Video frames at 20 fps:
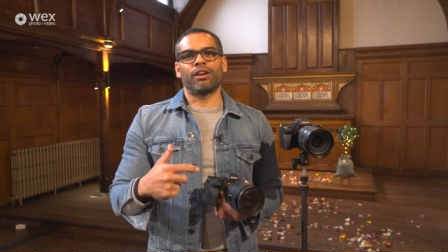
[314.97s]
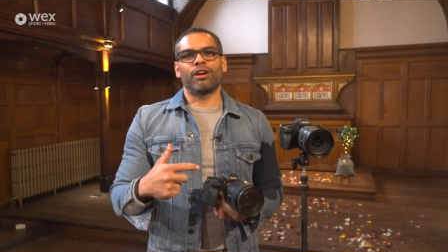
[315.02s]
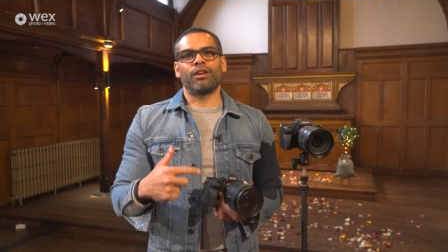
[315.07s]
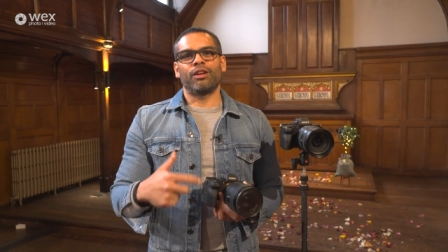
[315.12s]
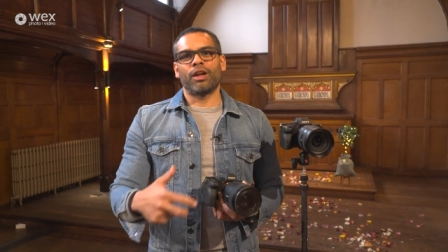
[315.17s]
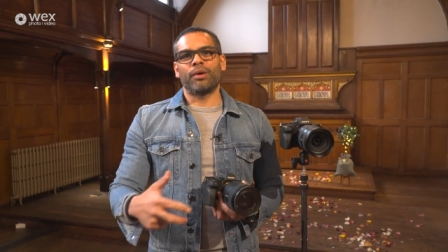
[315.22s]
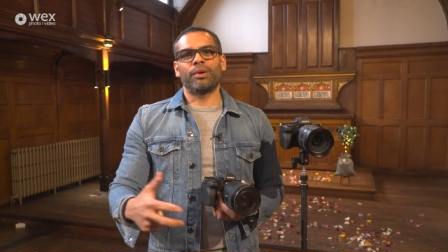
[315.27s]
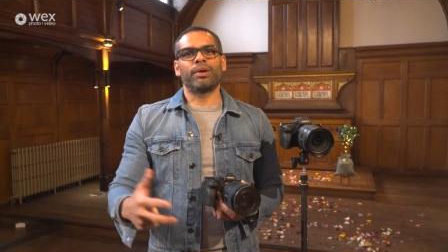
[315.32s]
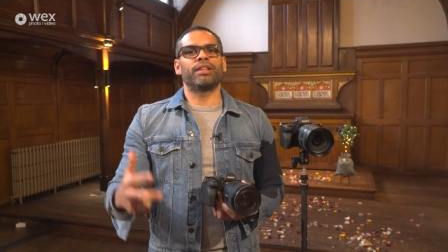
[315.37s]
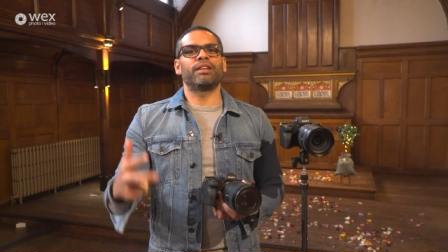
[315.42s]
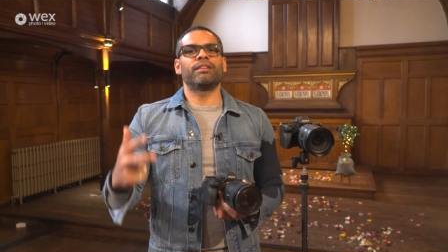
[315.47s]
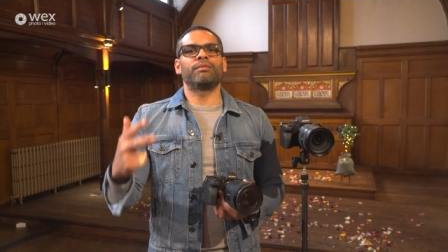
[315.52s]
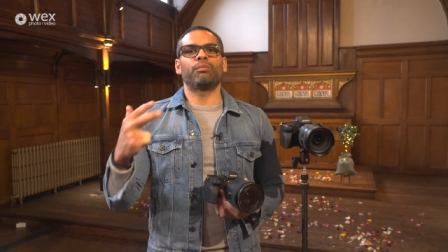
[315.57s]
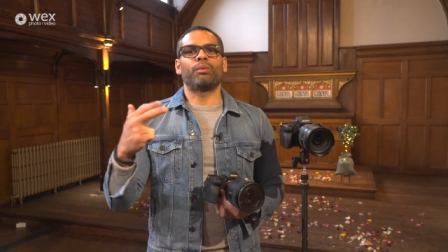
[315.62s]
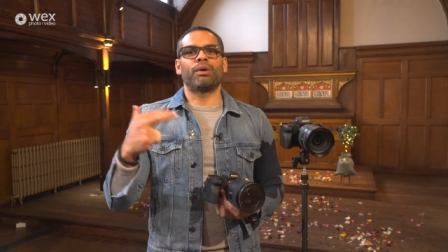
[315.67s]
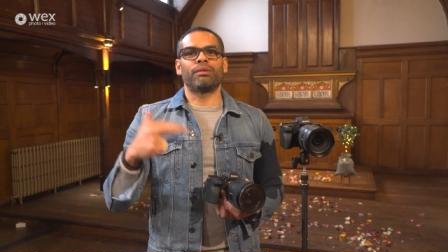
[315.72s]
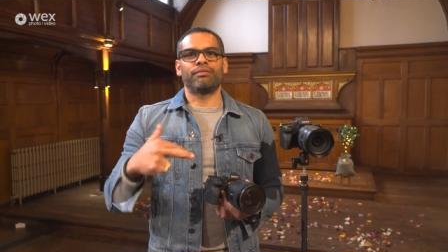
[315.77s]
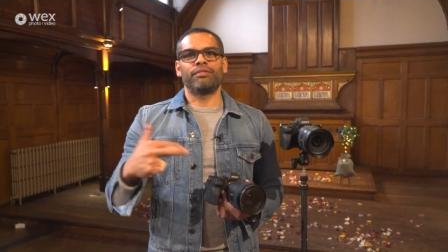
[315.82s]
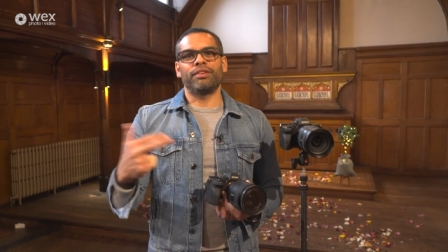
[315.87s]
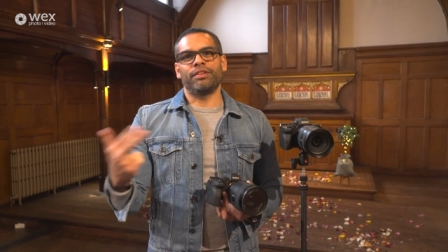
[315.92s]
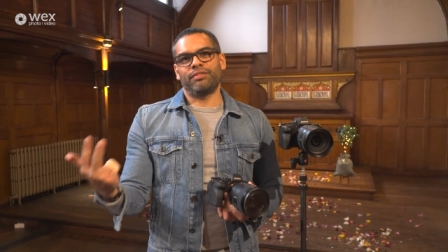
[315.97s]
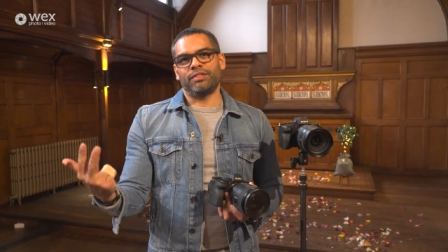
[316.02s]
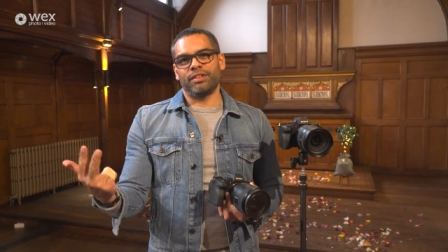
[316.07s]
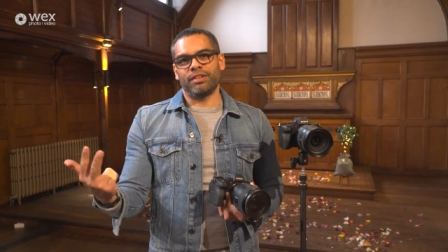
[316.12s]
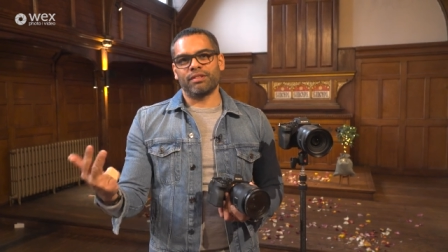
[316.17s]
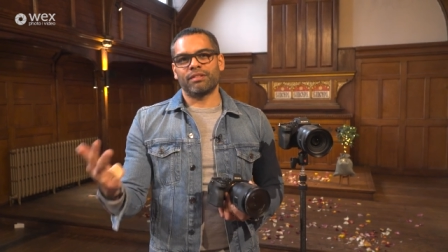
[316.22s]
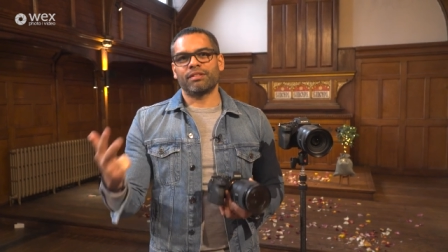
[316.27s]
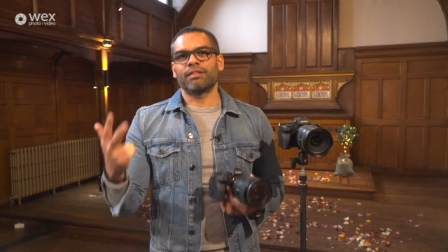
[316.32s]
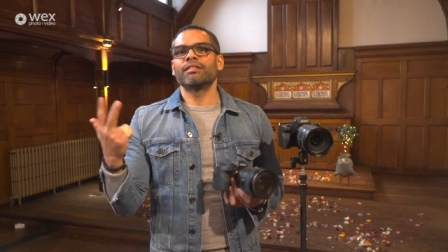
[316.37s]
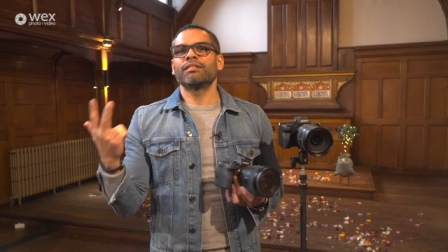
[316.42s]
go lower than
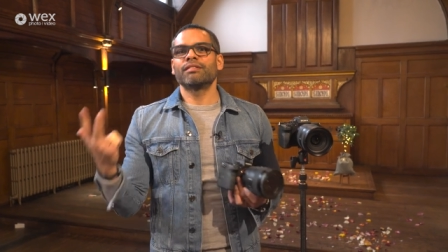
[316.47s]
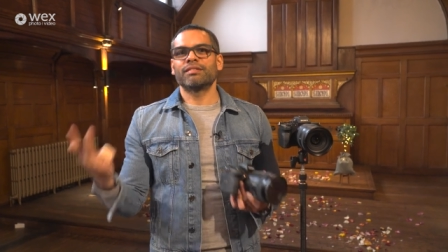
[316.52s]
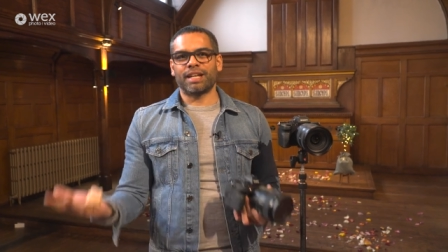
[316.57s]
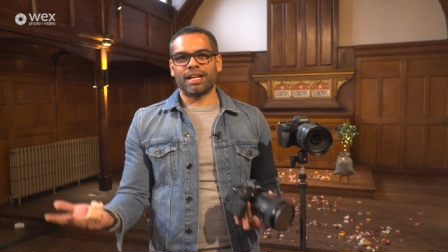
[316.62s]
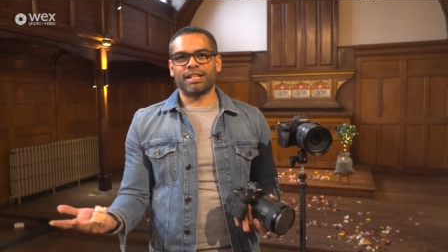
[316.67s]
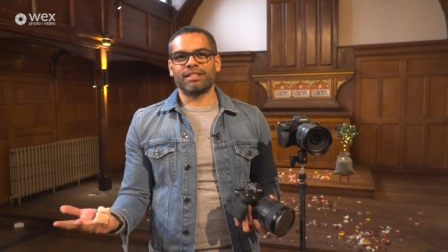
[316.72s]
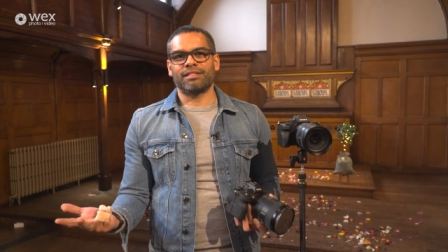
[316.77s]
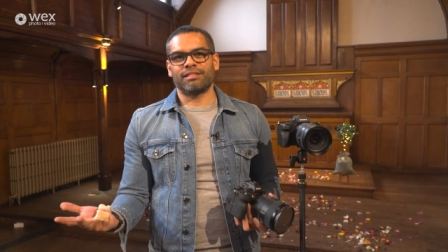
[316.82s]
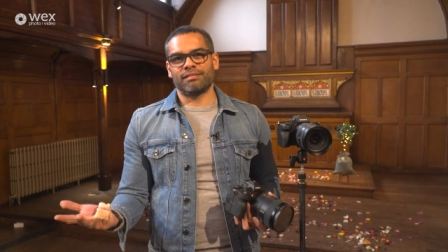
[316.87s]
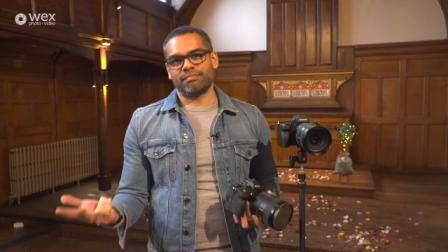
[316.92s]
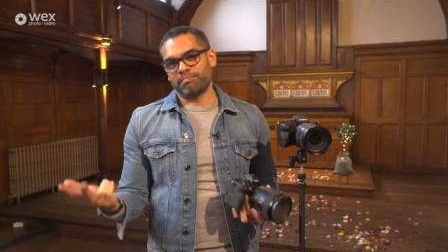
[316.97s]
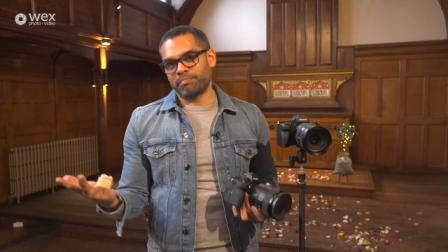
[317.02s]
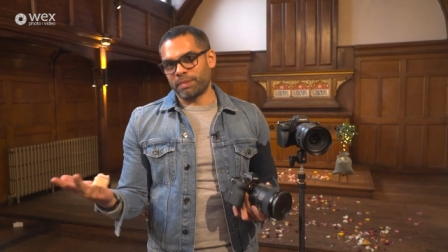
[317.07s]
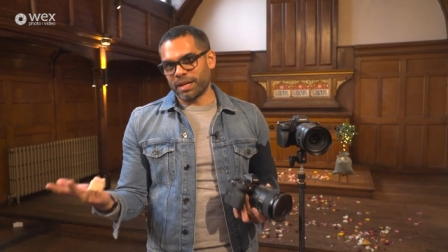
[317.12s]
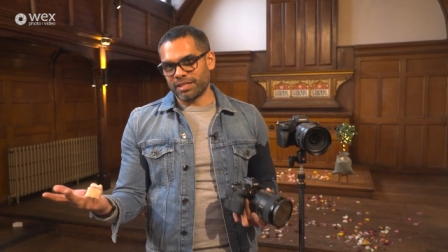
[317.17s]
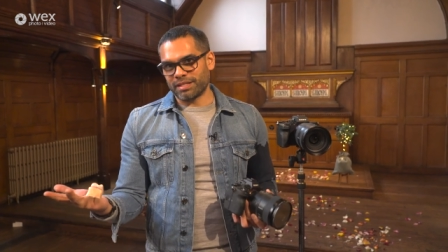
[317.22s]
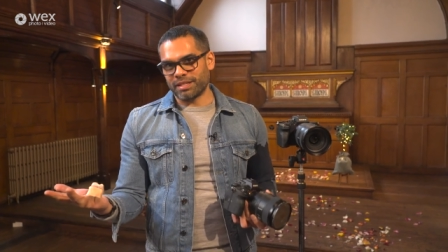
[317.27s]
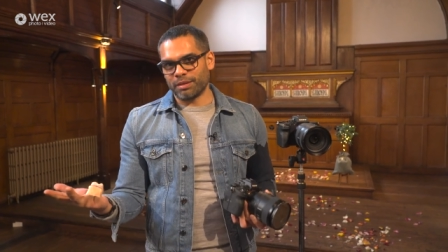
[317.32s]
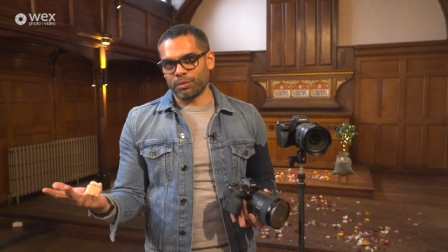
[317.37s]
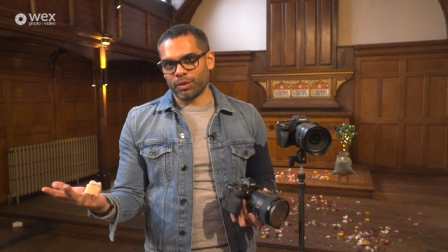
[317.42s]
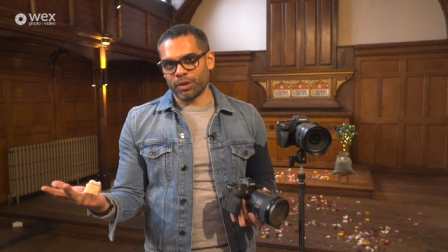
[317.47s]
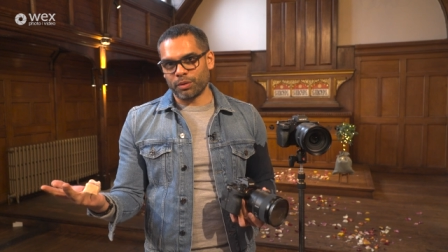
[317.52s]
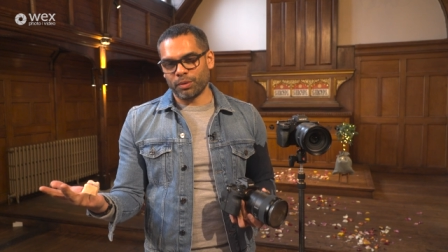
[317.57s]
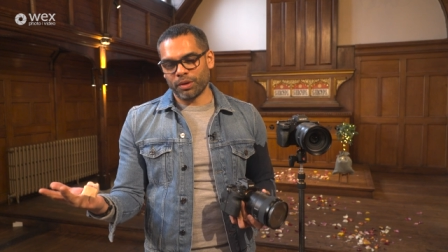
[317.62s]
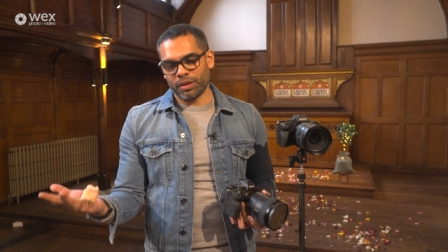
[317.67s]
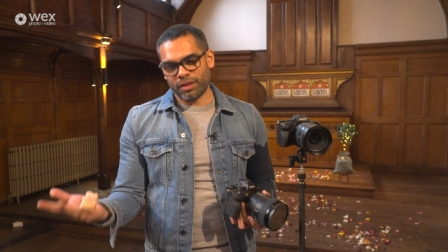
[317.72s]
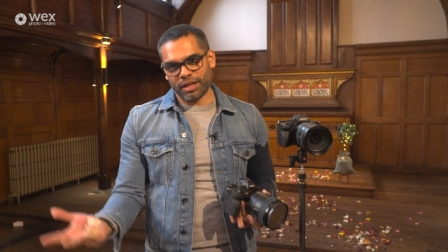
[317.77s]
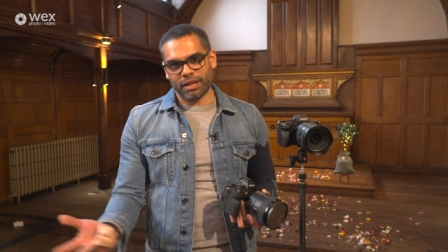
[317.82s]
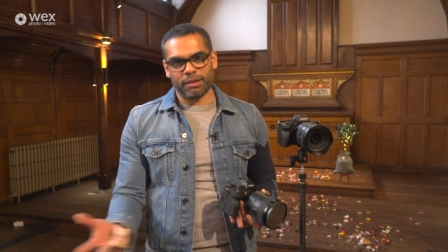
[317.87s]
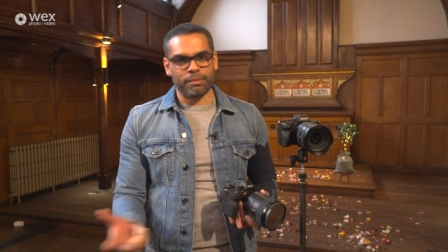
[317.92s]
150th. That's basically what you
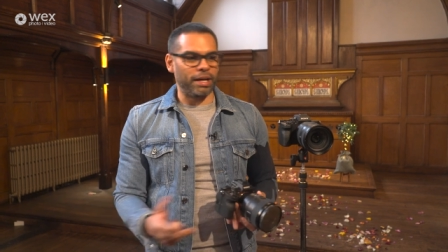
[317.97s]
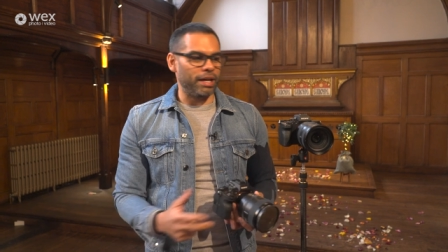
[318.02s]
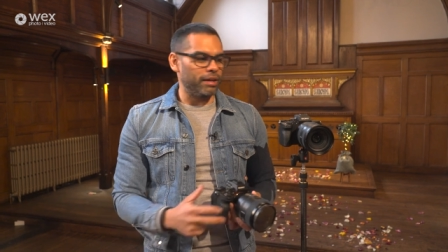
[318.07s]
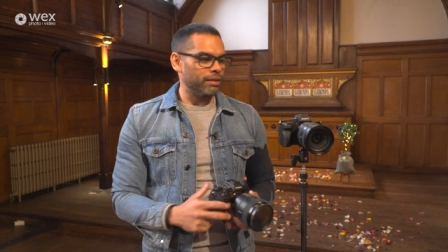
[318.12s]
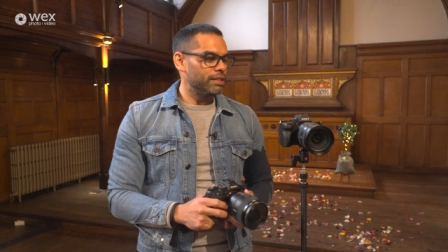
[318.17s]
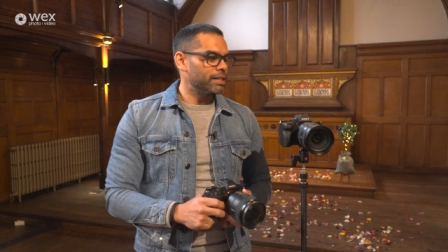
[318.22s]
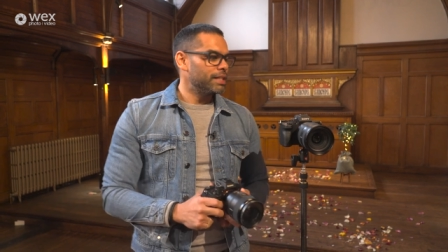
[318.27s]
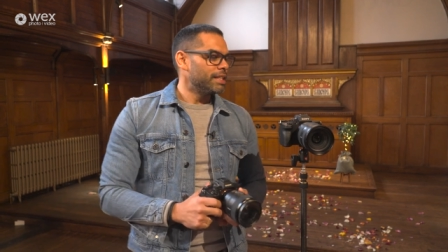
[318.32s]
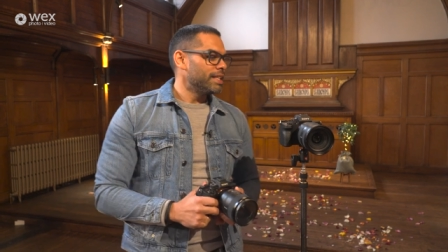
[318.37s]
want to think about.